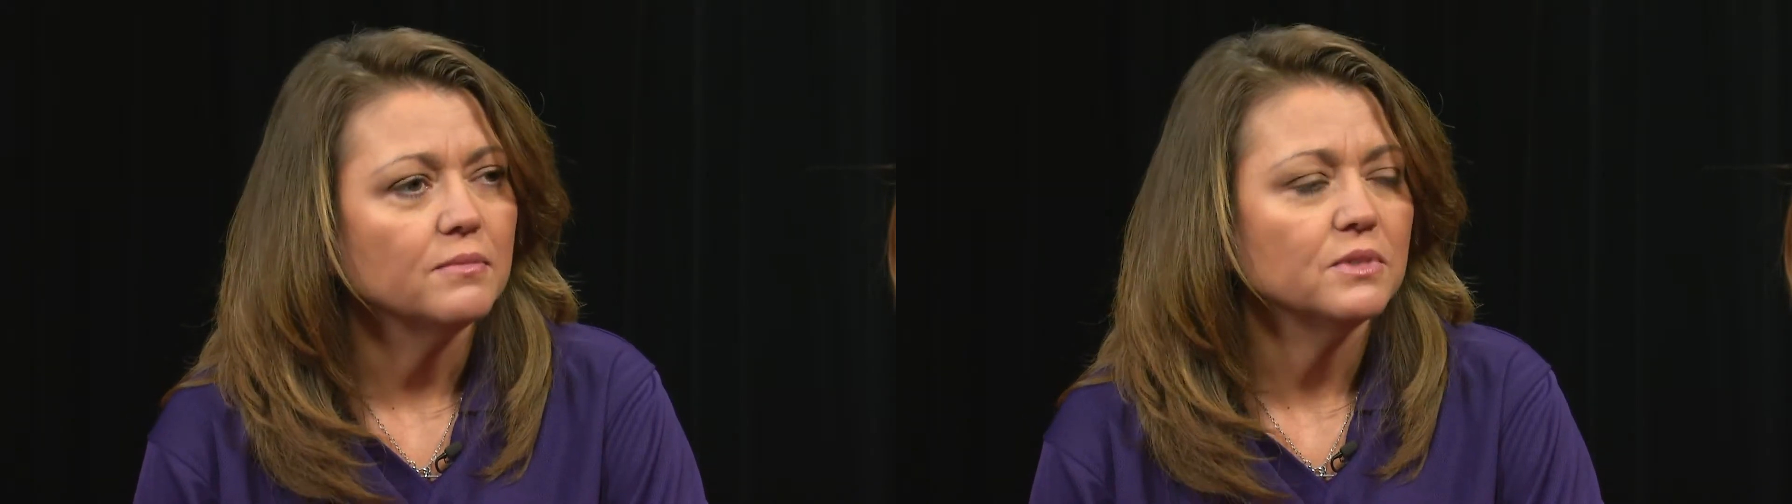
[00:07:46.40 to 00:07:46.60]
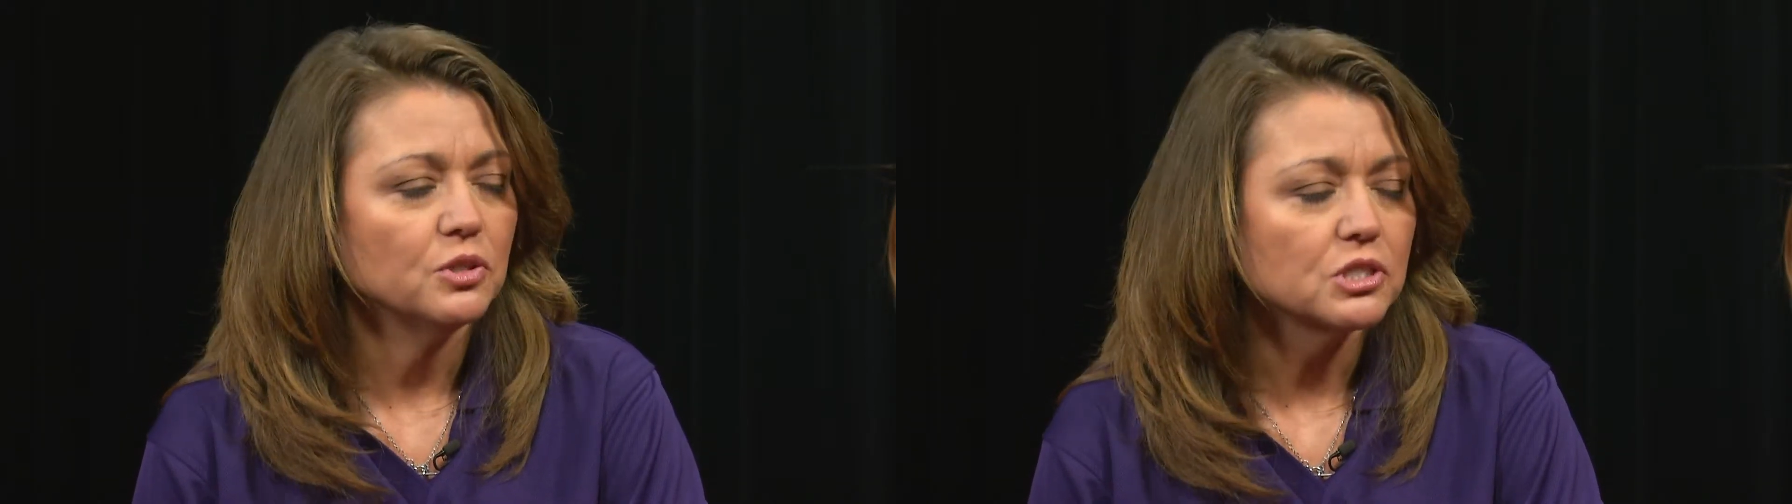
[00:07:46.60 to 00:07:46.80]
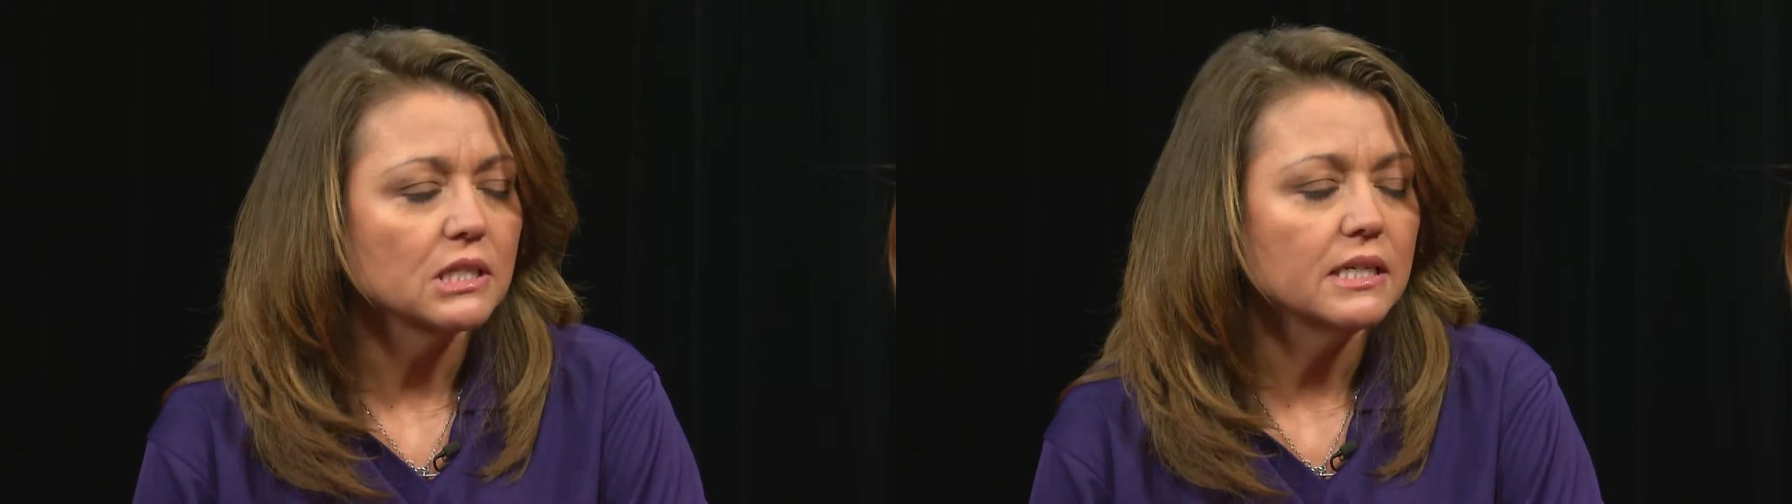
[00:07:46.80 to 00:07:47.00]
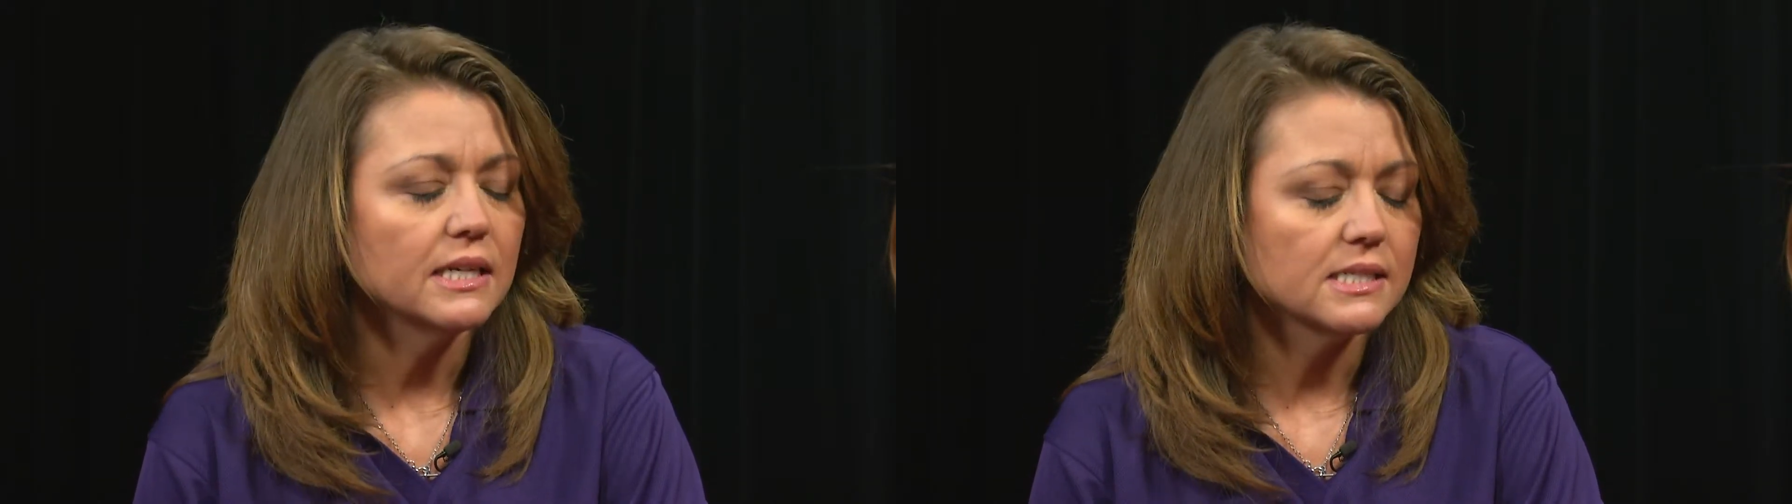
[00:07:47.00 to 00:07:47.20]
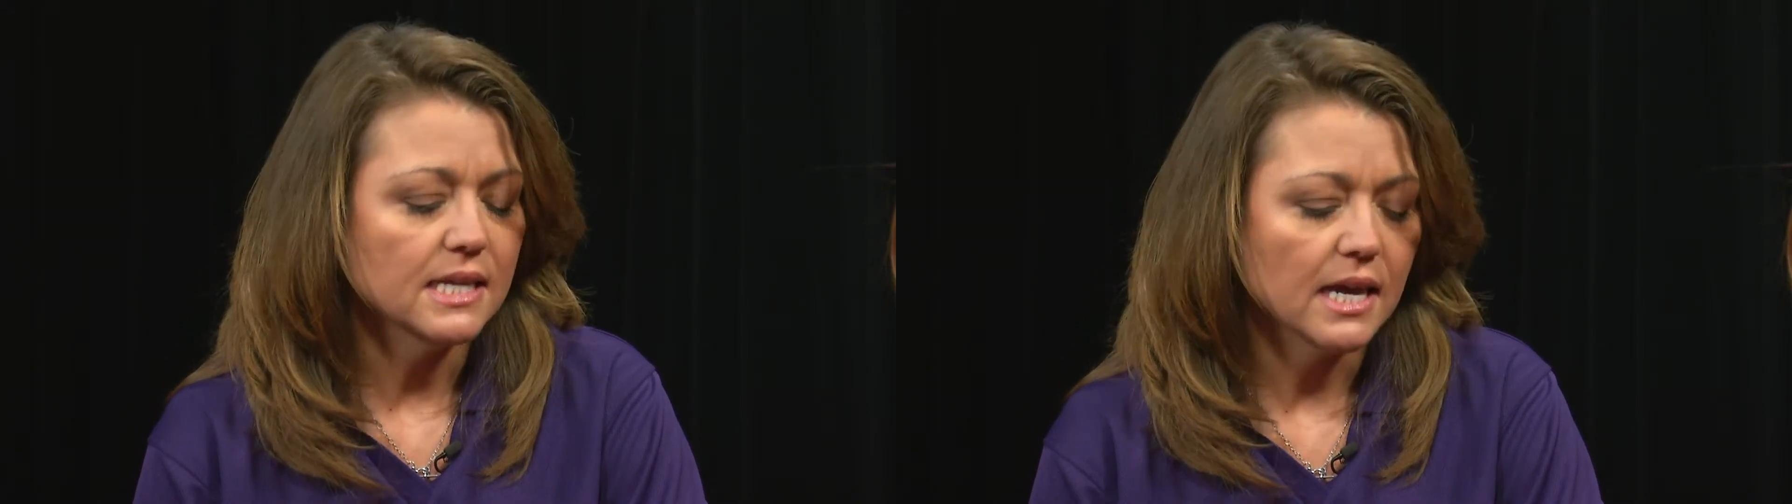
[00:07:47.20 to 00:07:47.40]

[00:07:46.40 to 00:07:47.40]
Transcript: usually it's